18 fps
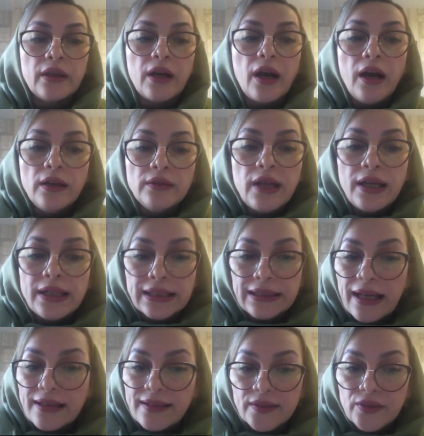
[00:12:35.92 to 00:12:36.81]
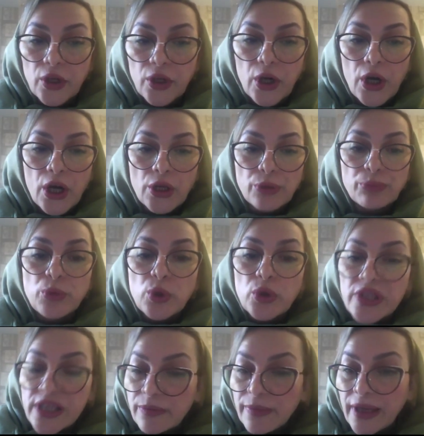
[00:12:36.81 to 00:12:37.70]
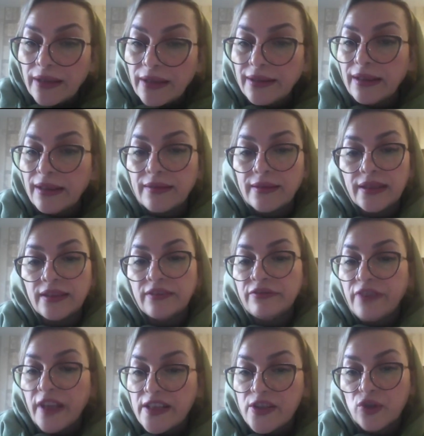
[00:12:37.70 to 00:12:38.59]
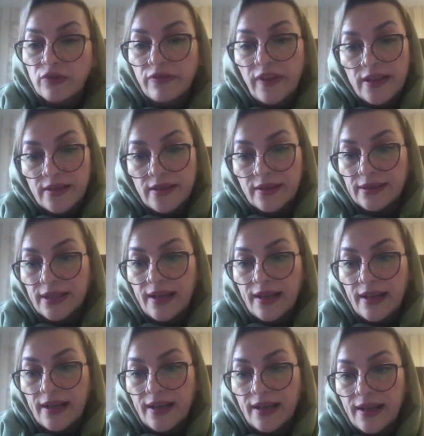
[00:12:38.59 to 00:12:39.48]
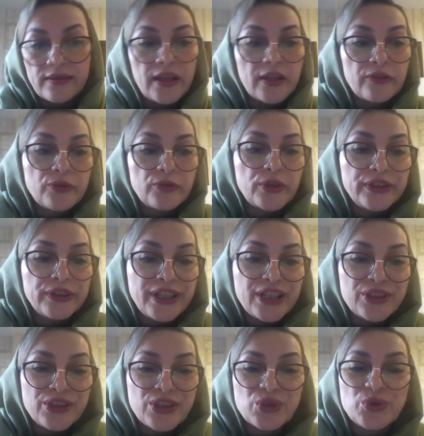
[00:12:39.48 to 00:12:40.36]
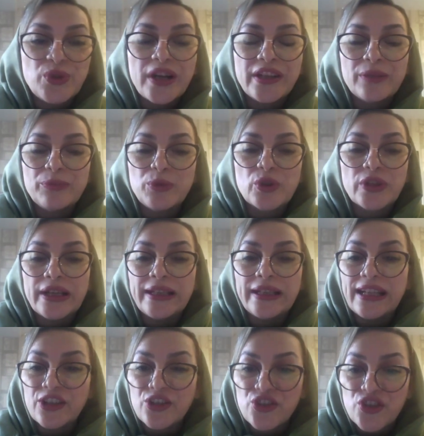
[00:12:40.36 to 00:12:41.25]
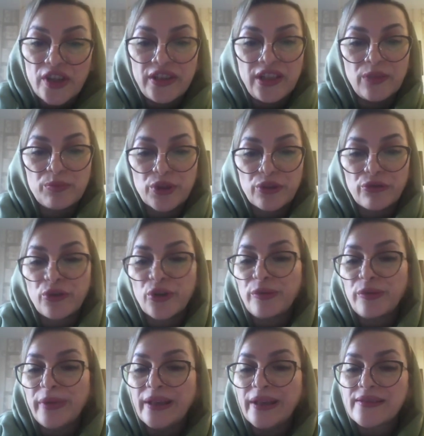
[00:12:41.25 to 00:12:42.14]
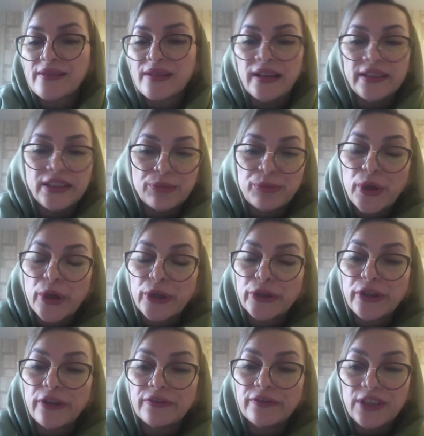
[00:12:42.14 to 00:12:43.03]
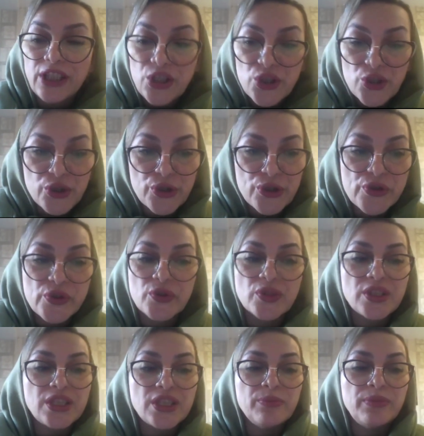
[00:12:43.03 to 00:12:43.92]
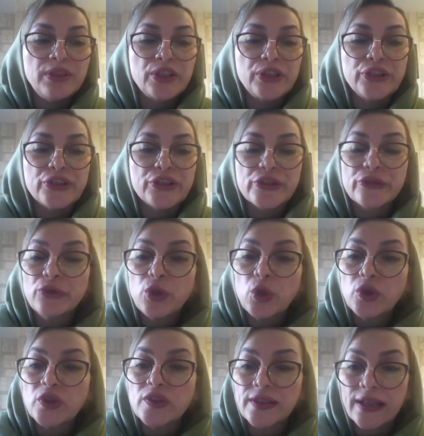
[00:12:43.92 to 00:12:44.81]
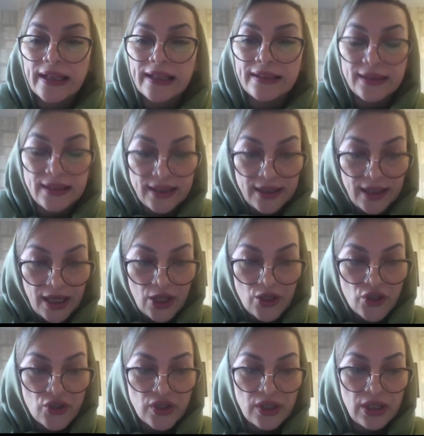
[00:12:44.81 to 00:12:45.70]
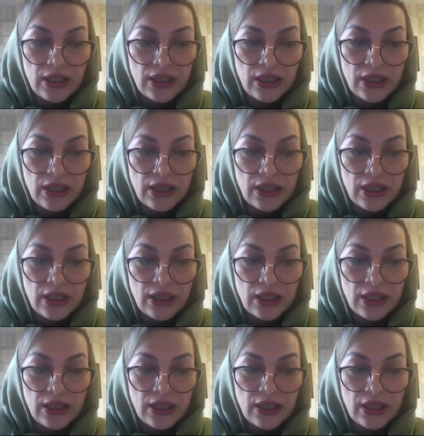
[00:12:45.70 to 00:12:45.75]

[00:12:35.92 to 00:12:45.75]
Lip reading: Online classes are more demanding than face-to-face classes. Therefore, they require a more energetic performance on the part of teachers to keep learners focused and engaged.